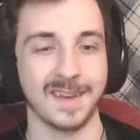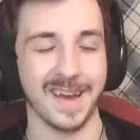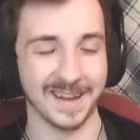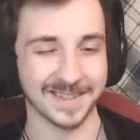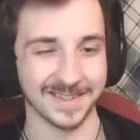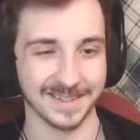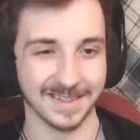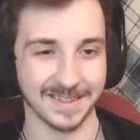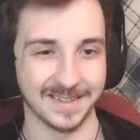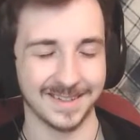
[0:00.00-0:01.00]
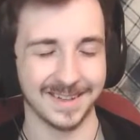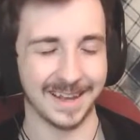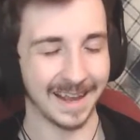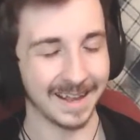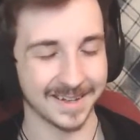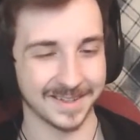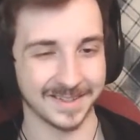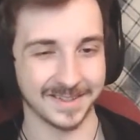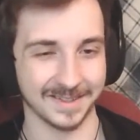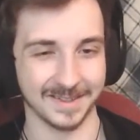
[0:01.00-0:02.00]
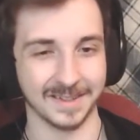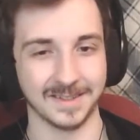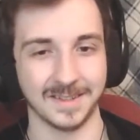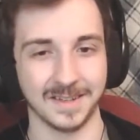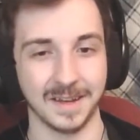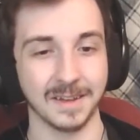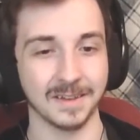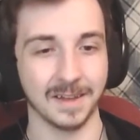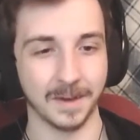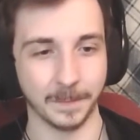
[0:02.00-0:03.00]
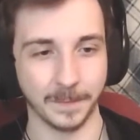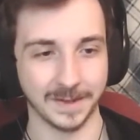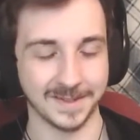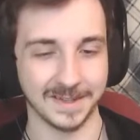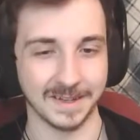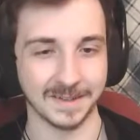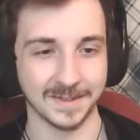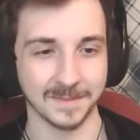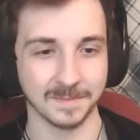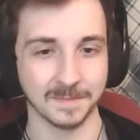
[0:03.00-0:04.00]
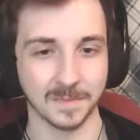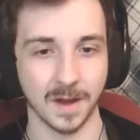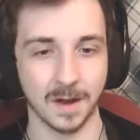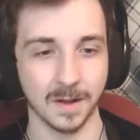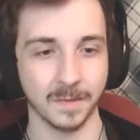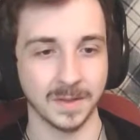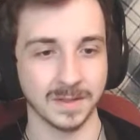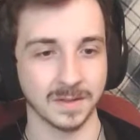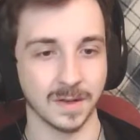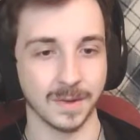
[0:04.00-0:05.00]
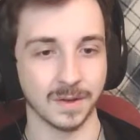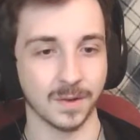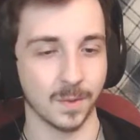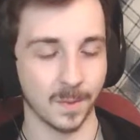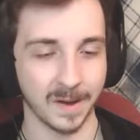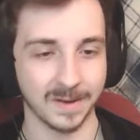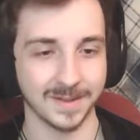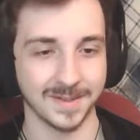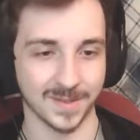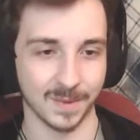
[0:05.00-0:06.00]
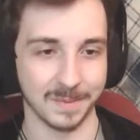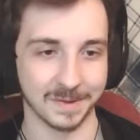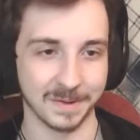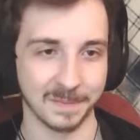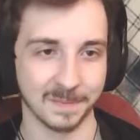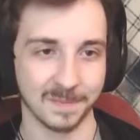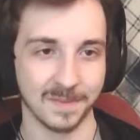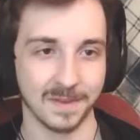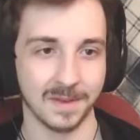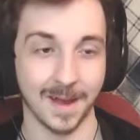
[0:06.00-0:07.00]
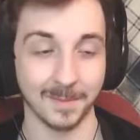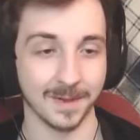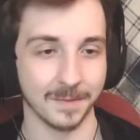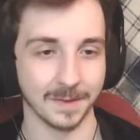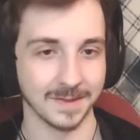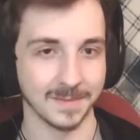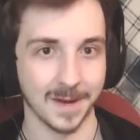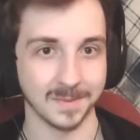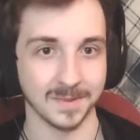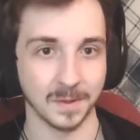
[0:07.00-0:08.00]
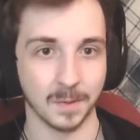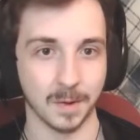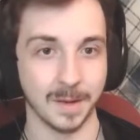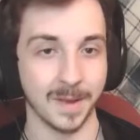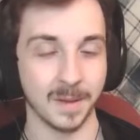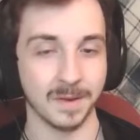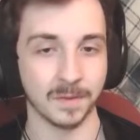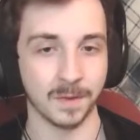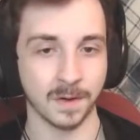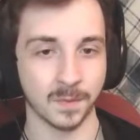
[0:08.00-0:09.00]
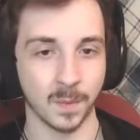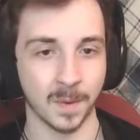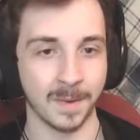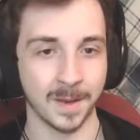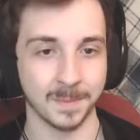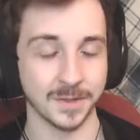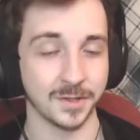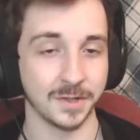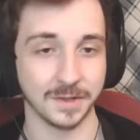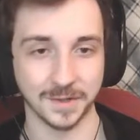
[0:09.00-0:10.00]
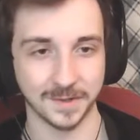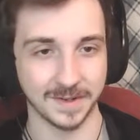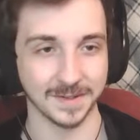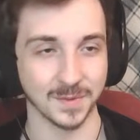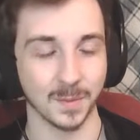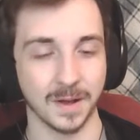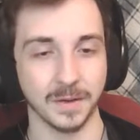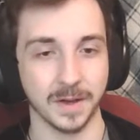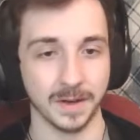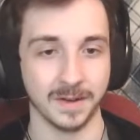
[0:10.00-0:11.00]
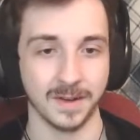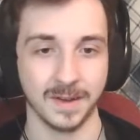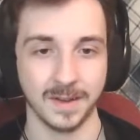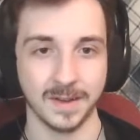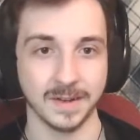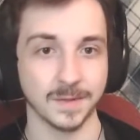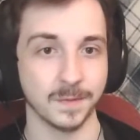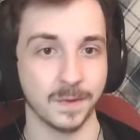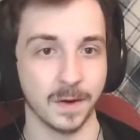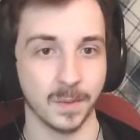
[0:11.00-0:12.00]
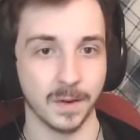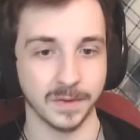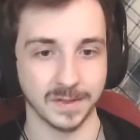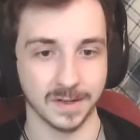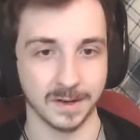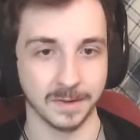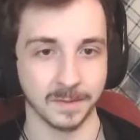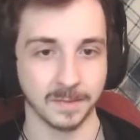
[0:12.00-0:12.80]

Excellent. Excellent. You'll love to see it. All of this is going quite swimmingly. I'm loving this map so far. It may be a Fog of War map, but sheesh, it's well done. It is very well designed.